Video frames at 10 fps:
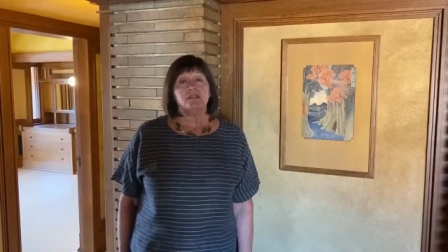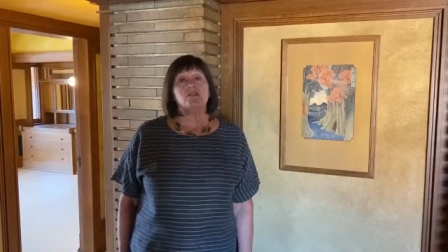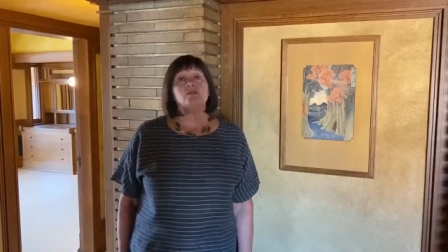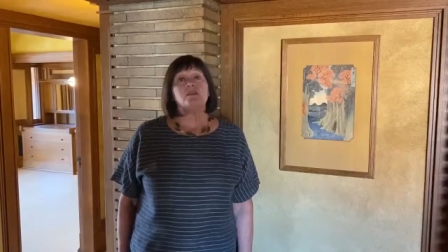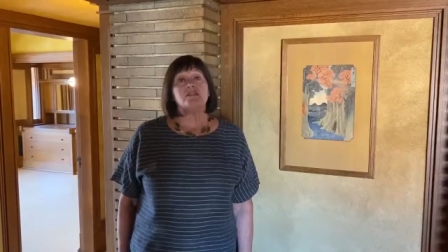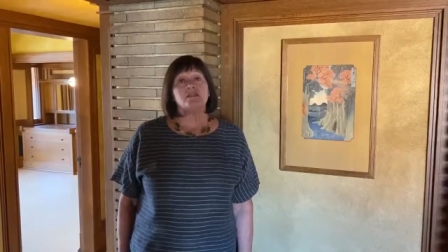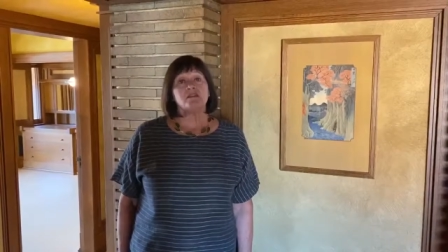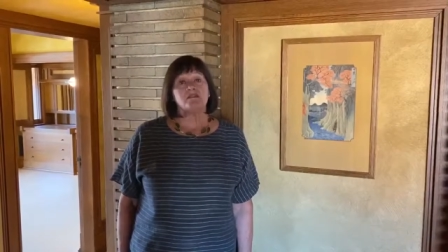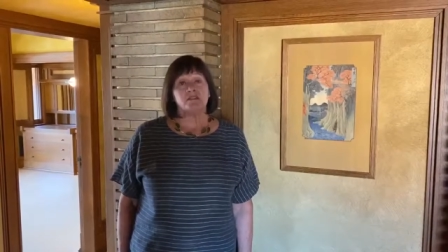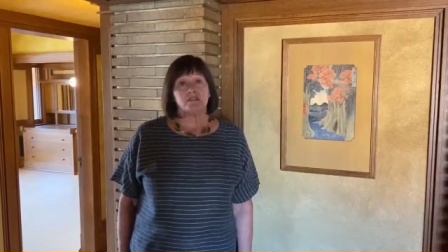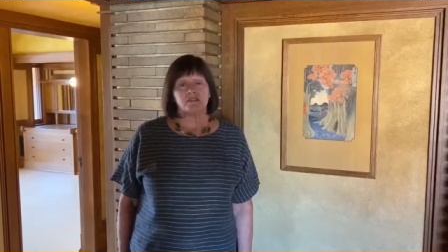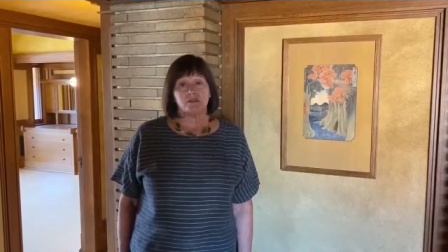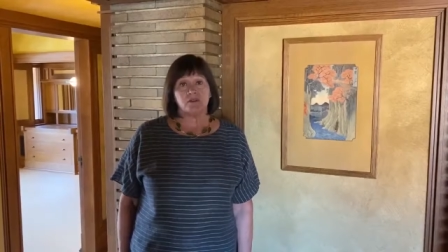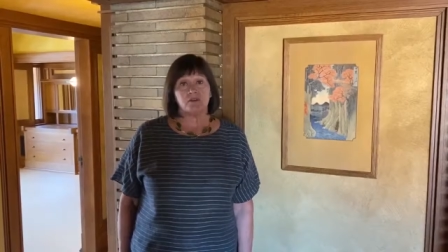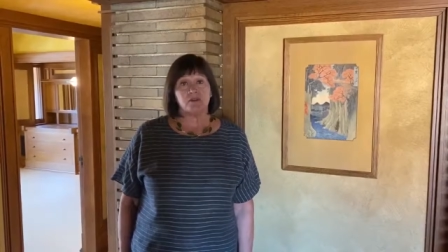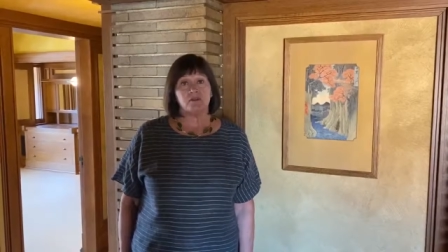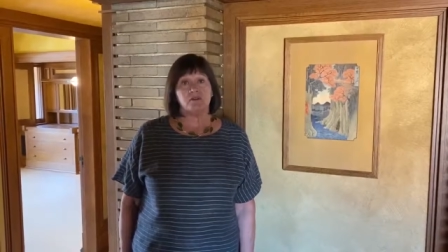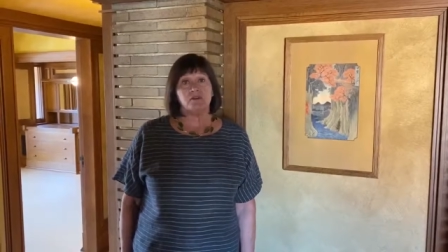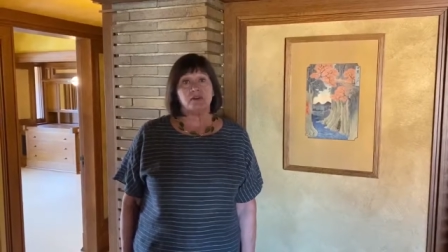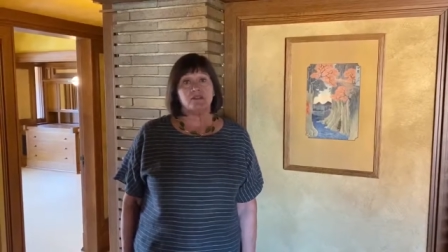Louis Sullivan, his early
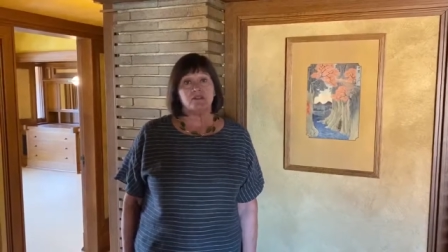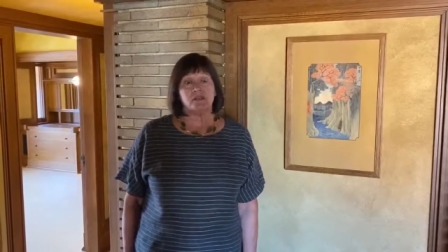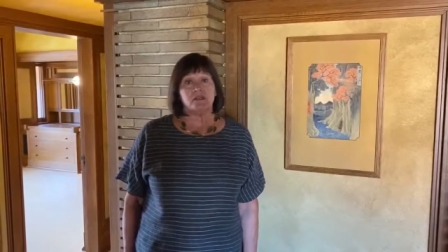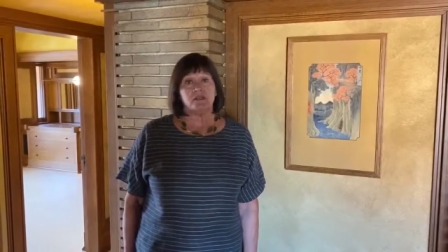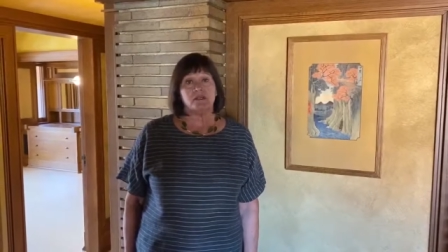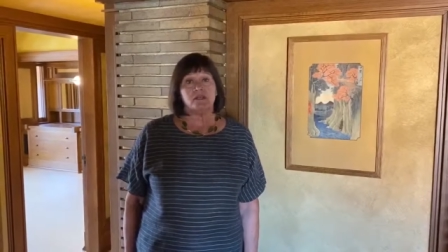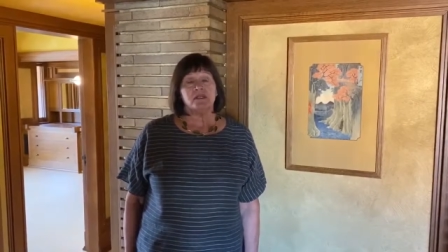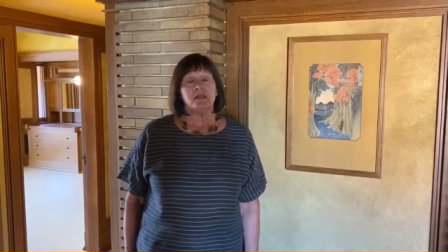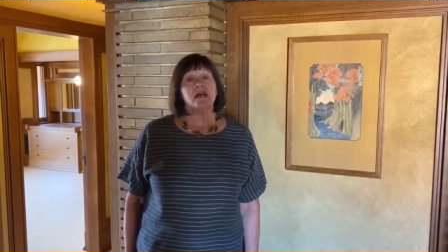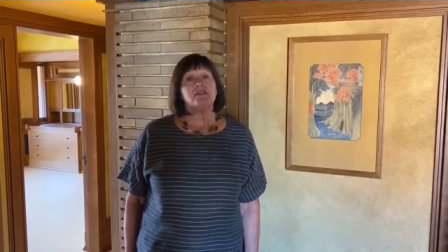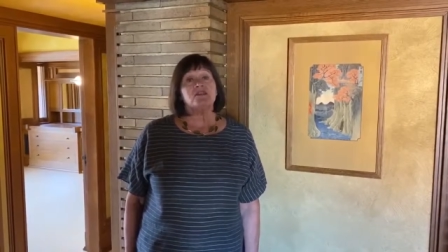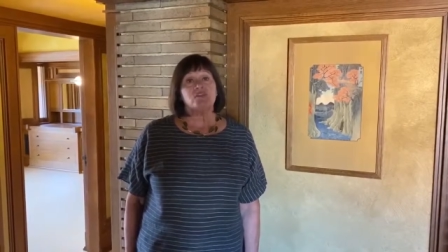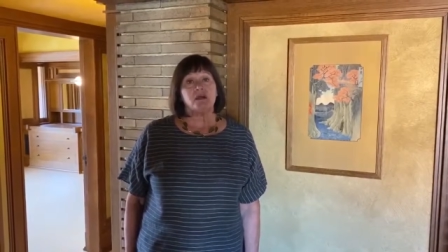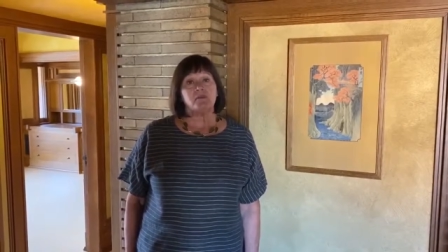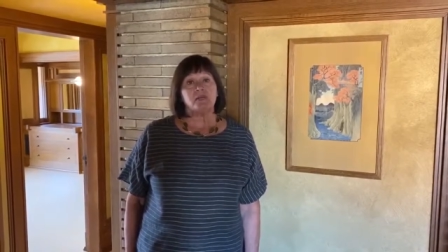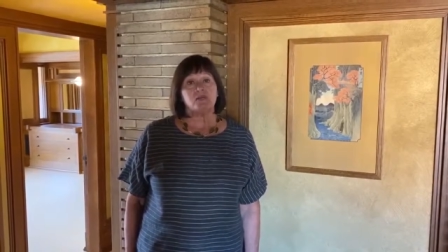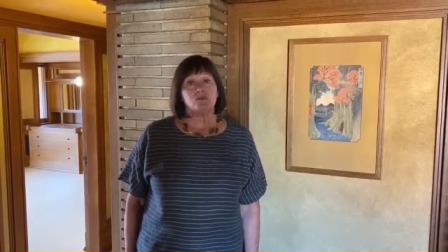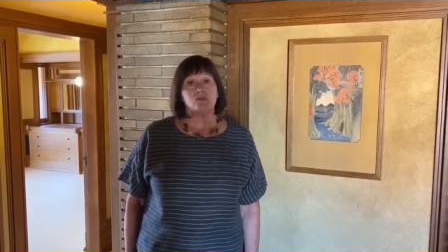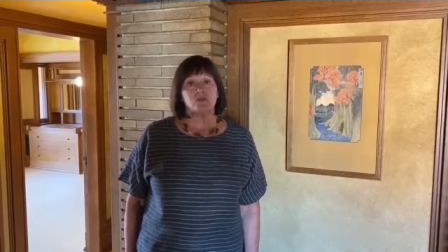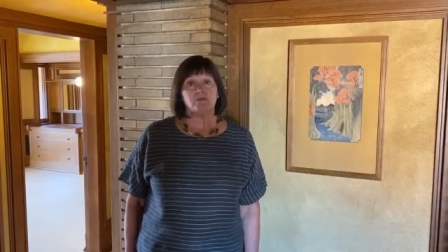career mentor, and the
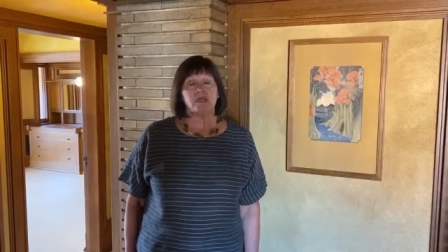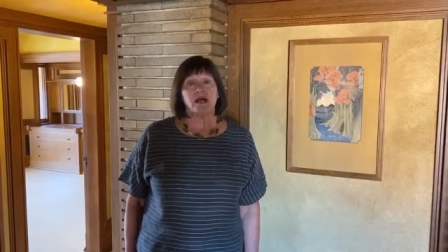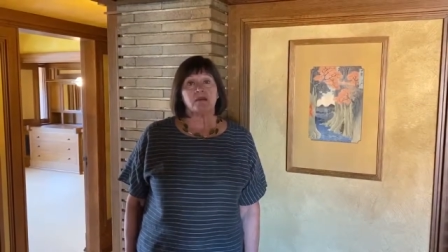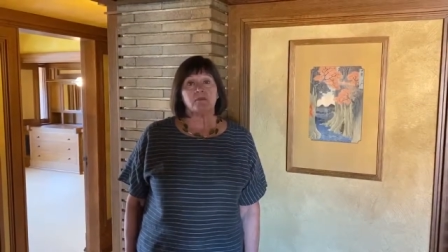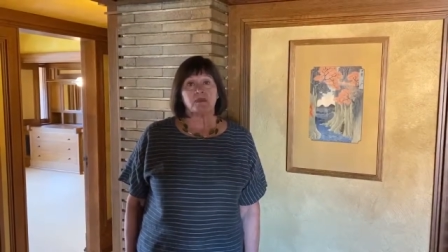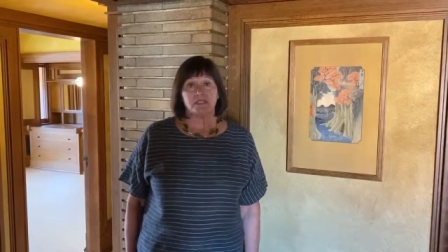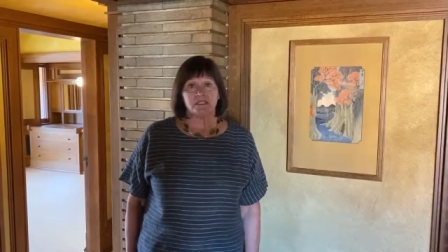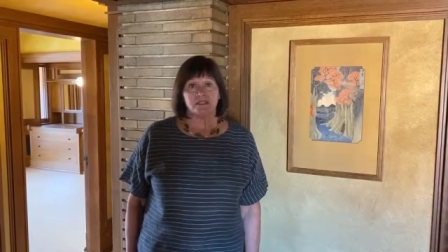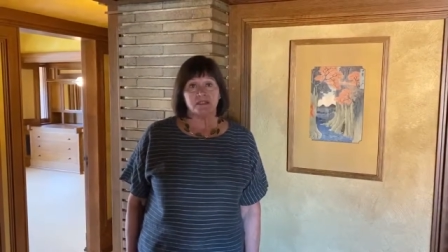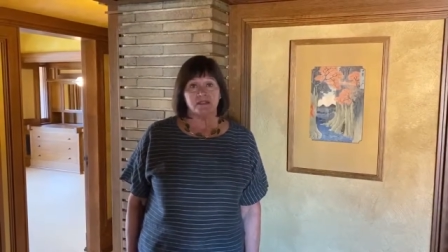Japanese woodblock print.